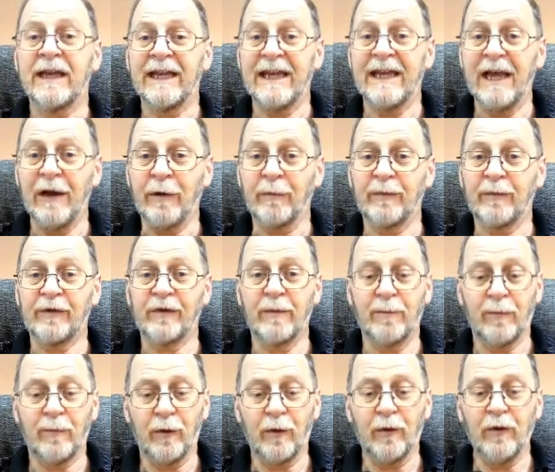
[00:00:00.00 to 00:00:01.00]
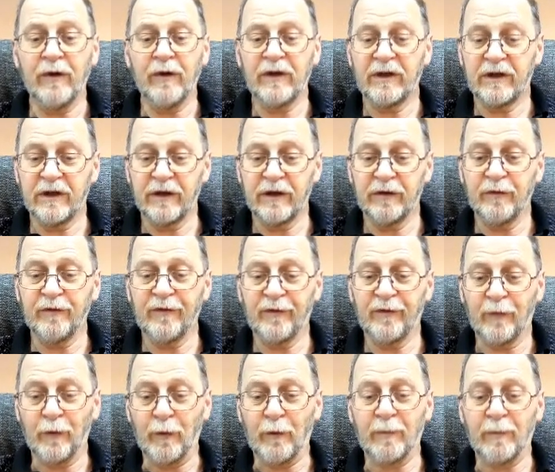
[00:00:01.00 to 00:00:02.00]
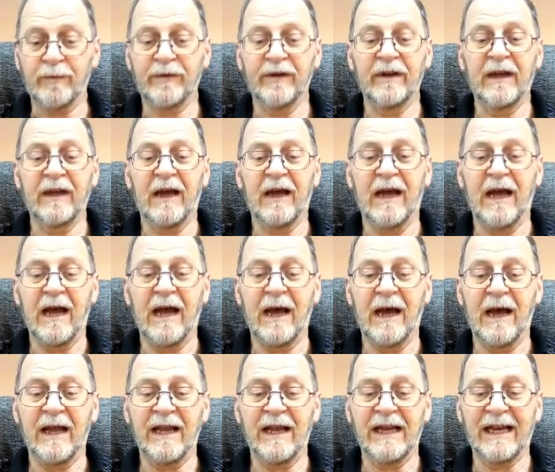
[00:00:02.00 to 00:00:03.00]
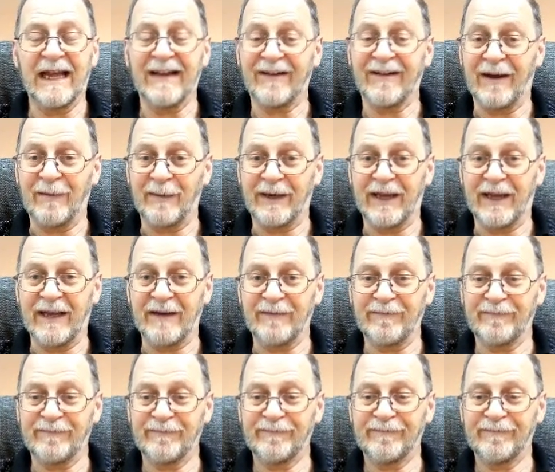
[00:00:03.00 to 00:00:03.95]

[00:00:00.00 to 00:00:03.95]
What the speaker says: He helps poor Colonel Forbes get up again.